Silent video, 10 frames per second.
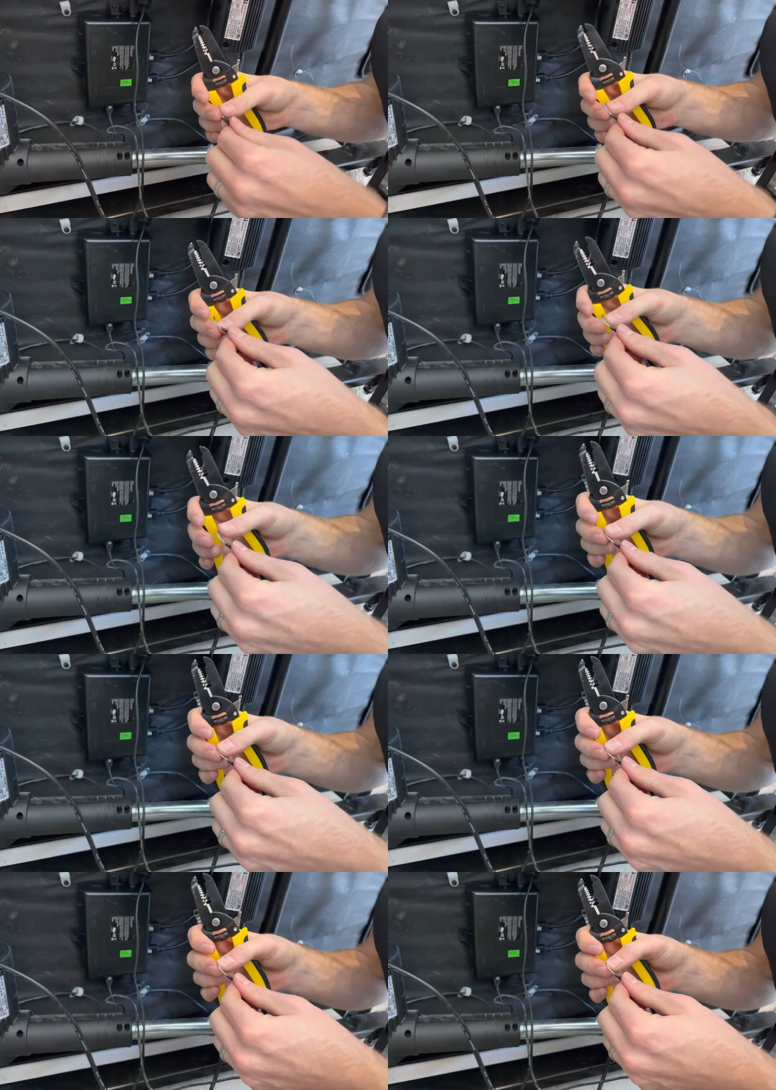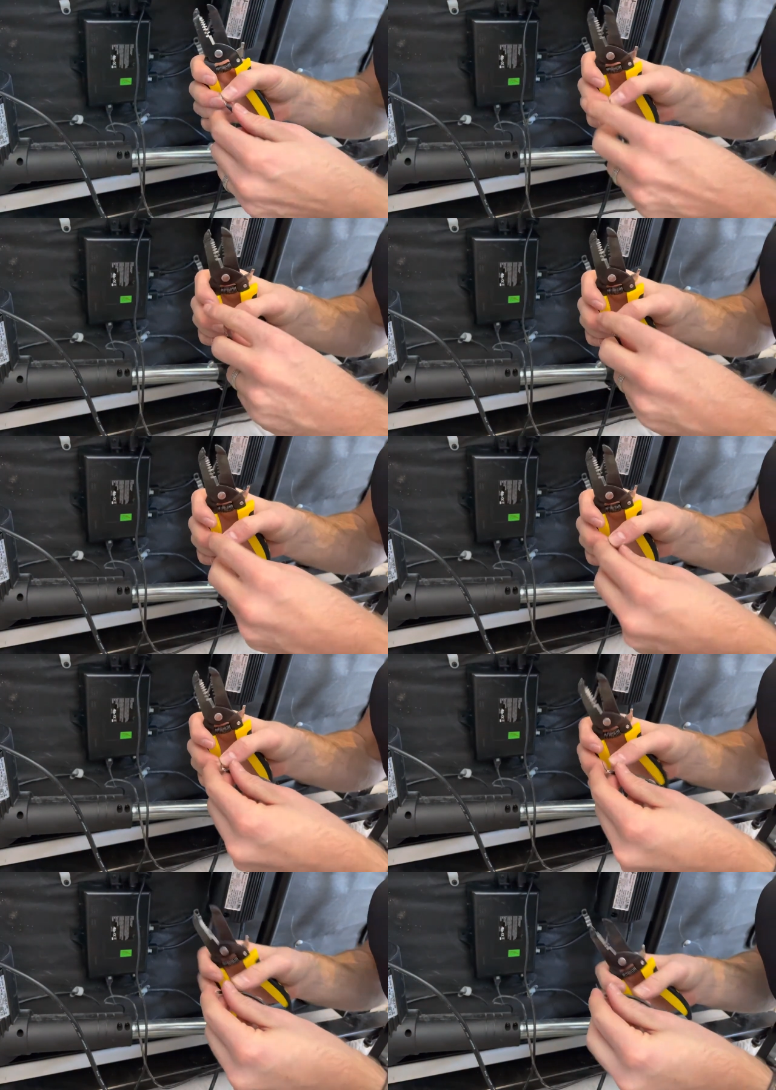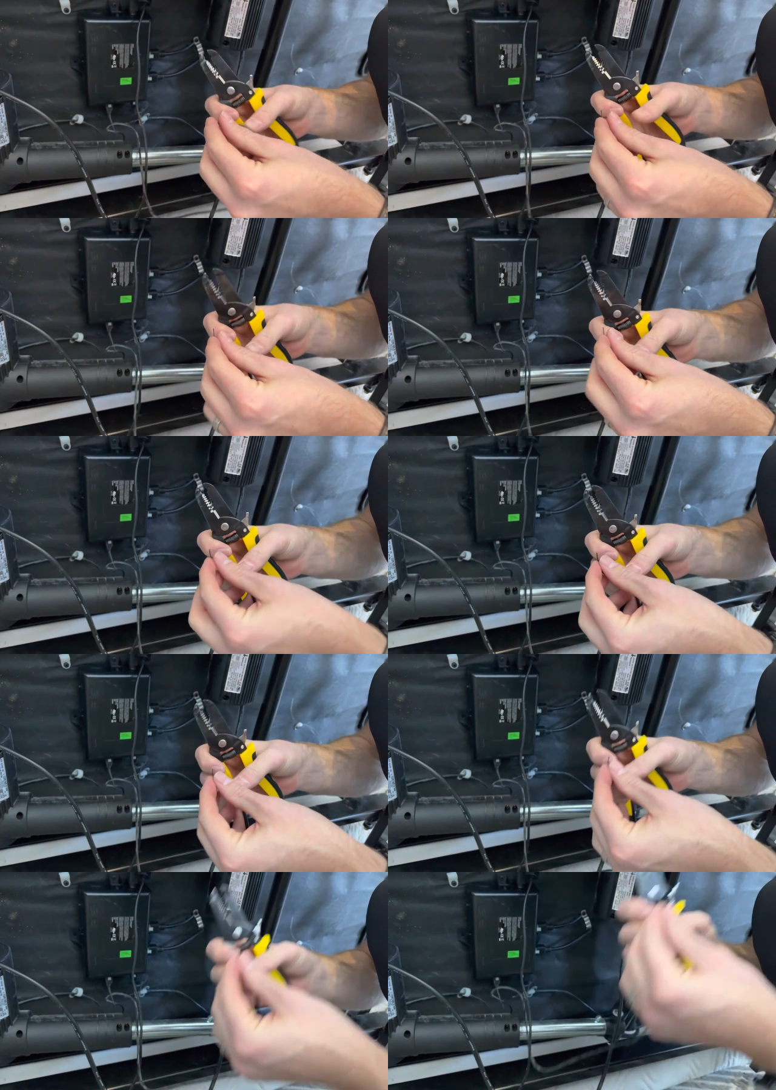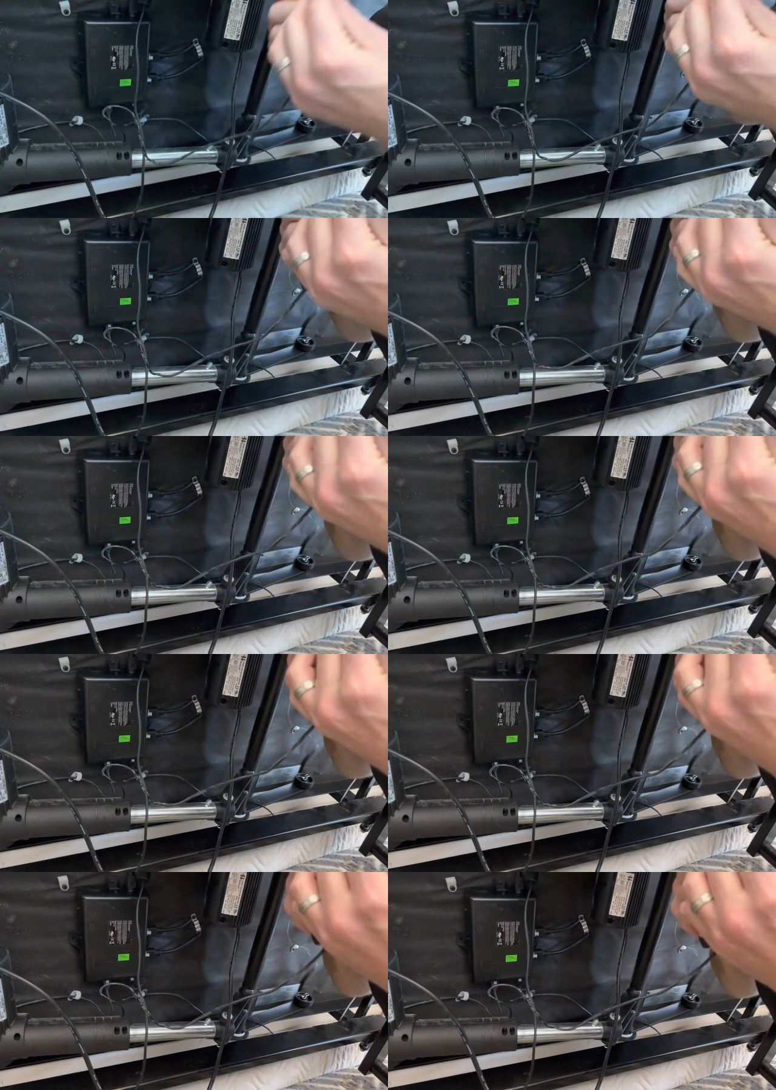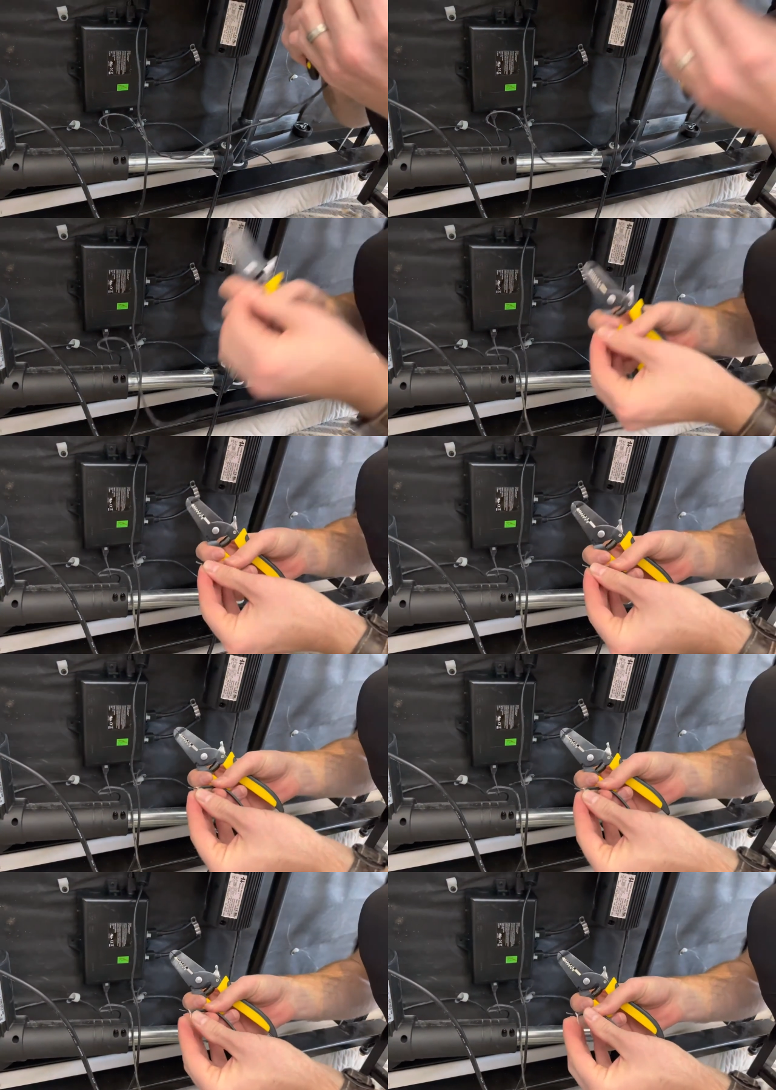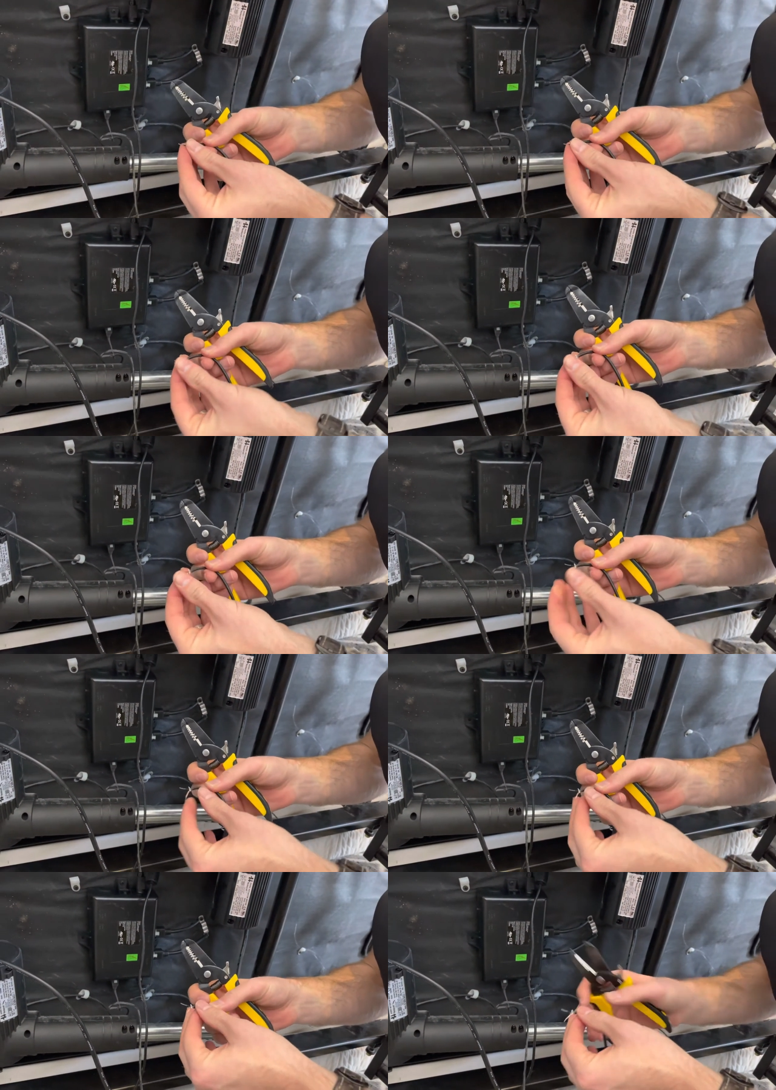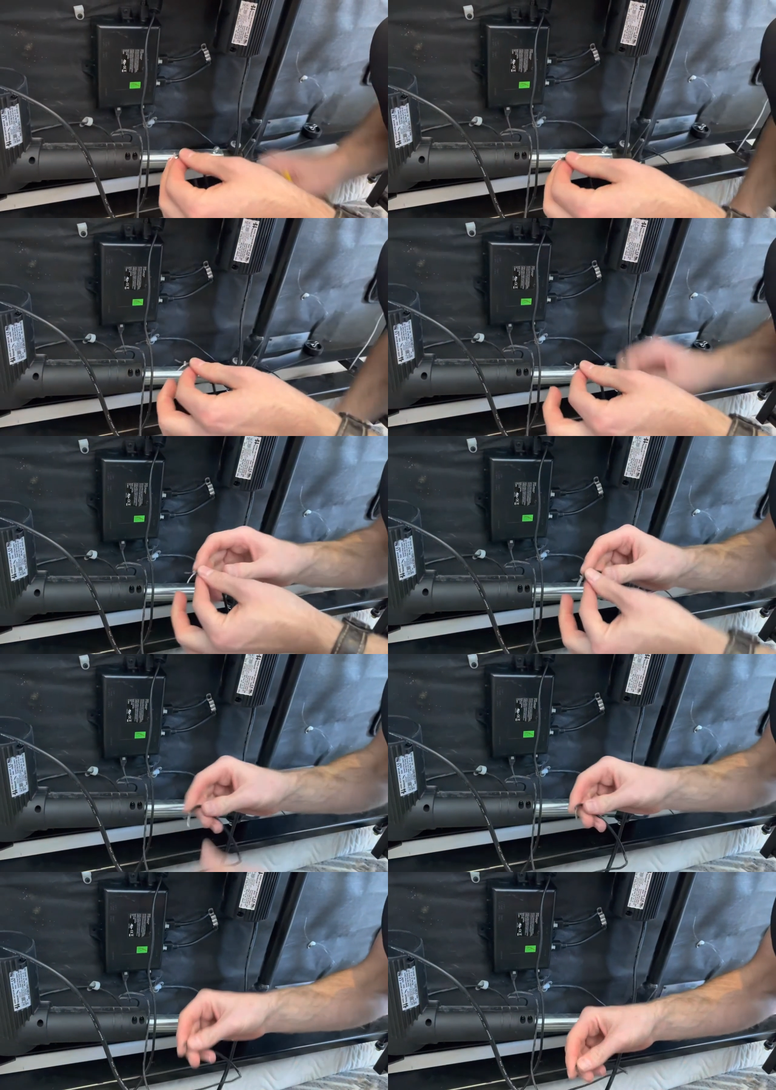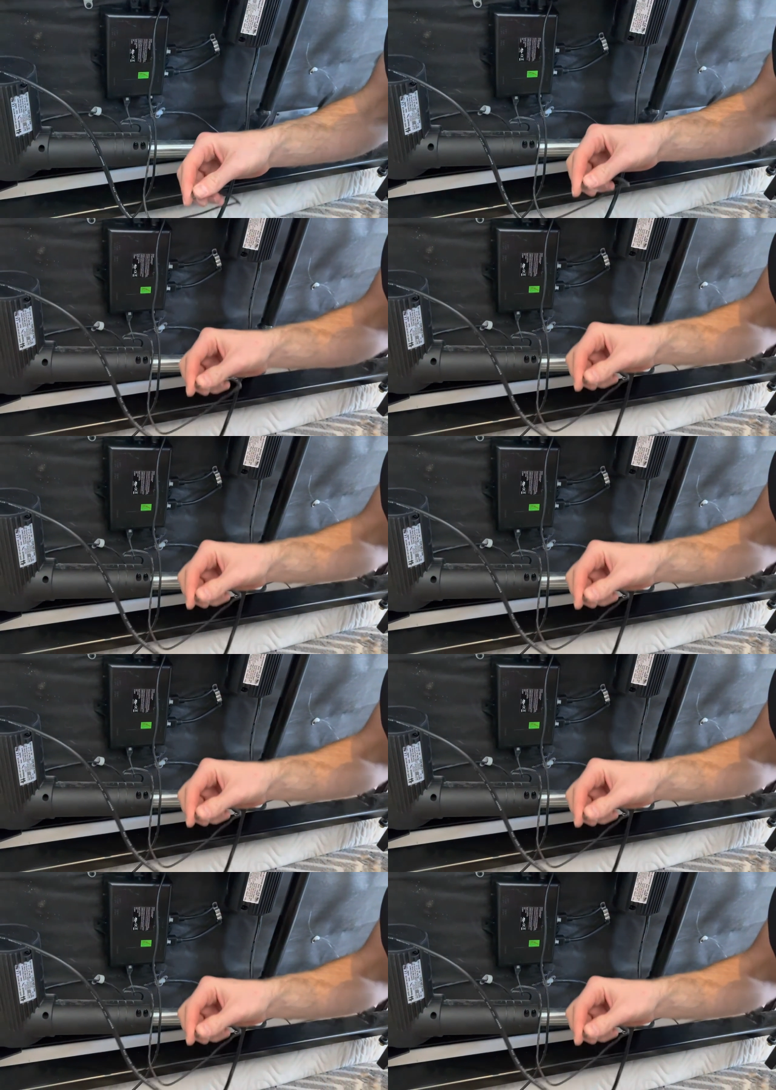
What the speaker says: [unreadable: no face in view]